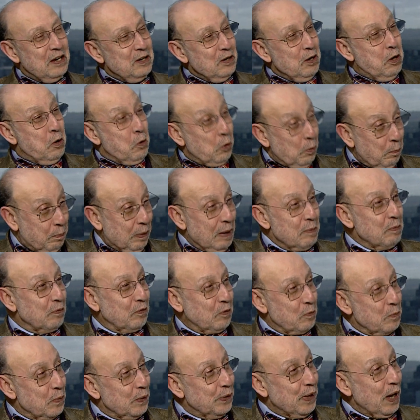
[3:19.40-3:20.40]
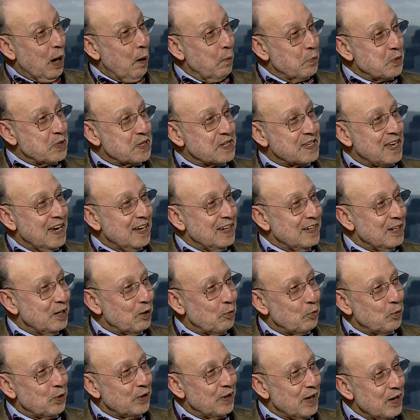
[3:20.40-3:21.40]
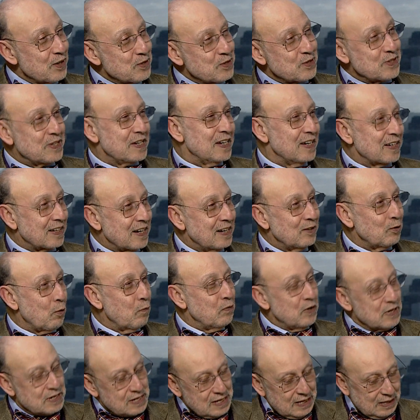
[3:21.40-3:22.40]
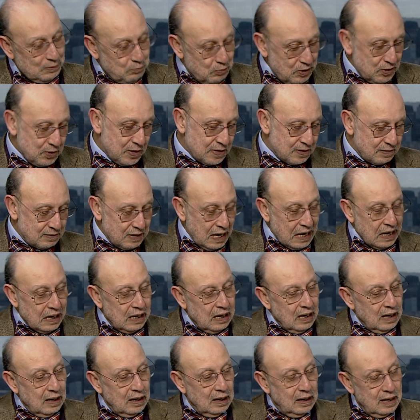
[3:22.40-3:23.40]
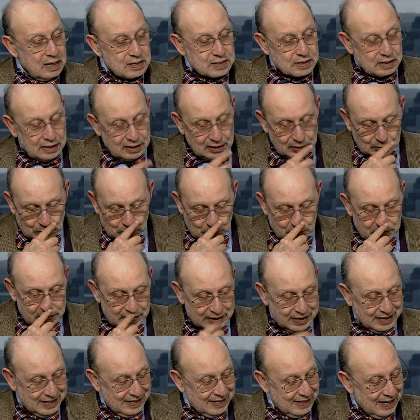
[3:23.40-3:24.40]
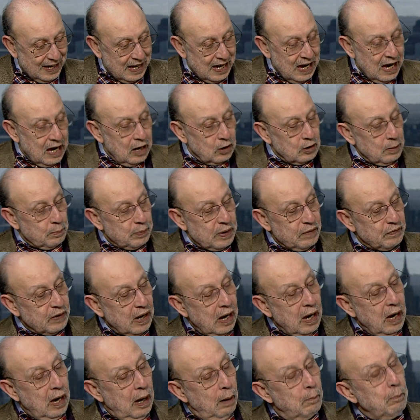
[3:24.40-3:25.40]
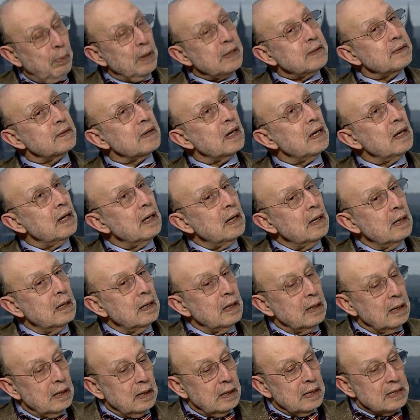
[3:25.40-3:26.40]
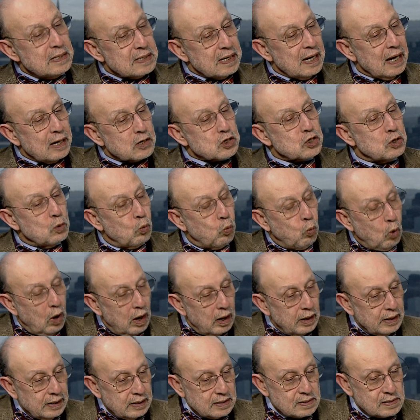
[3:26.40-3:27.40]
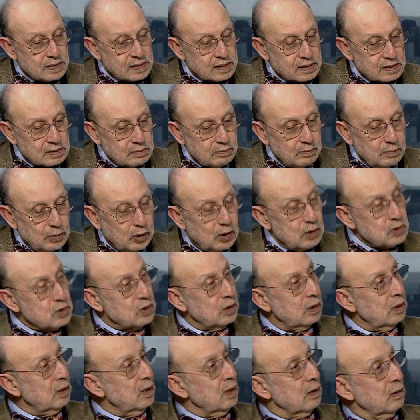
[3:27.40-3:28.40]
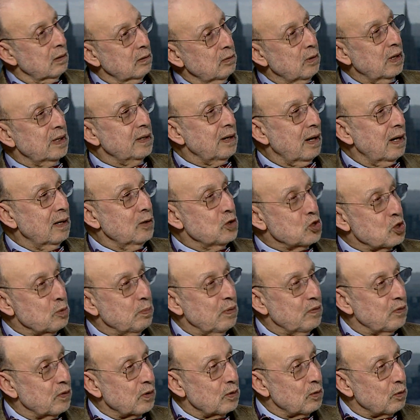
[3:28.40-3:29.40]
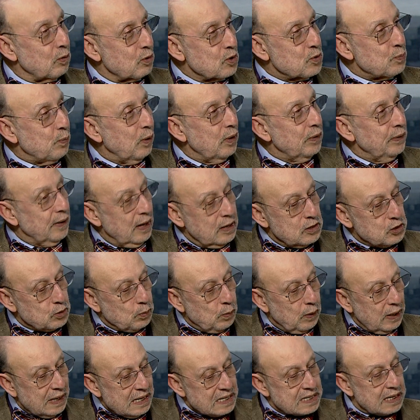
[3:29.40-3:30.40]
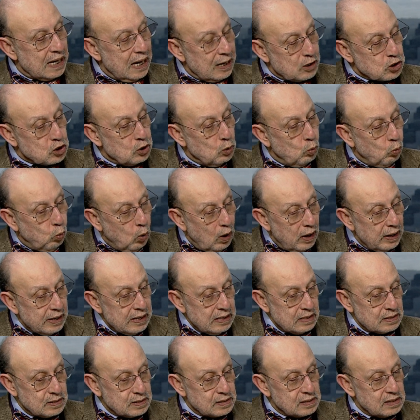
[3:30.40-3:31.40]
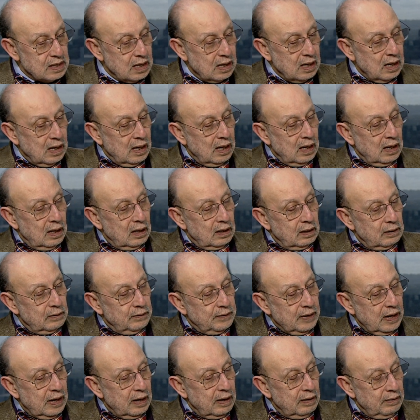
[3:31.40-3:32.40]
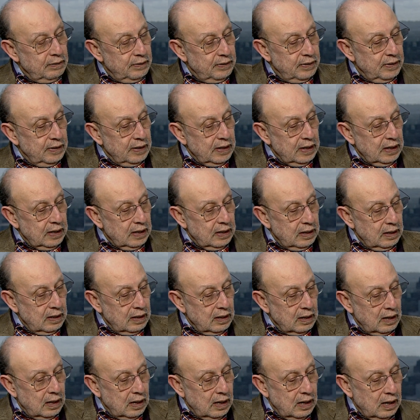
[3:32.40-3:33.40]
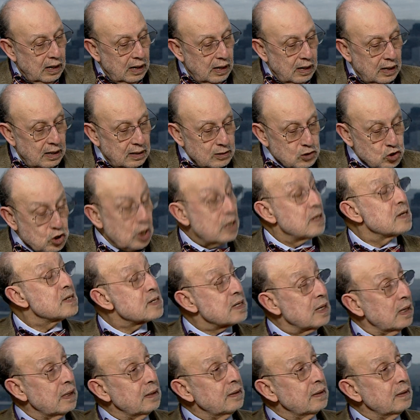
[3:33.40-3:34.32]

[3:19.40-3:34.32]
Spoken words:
your people from the Times is standing with us there, and obviously we're just listening to the briefing. But is it actually wise? Because you know, you and I used to be foreign correspondents. But is it actually wise that the Chancellor